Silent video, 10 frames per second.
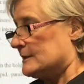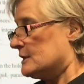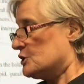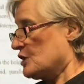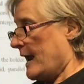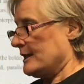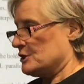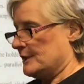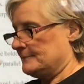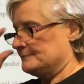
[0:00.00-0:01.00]
To
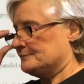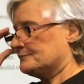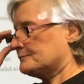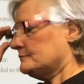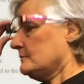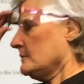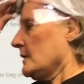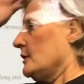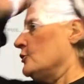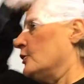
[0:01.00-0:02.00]
change it,
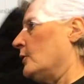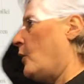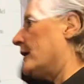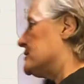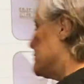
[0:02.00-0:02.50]
you're gonna wanna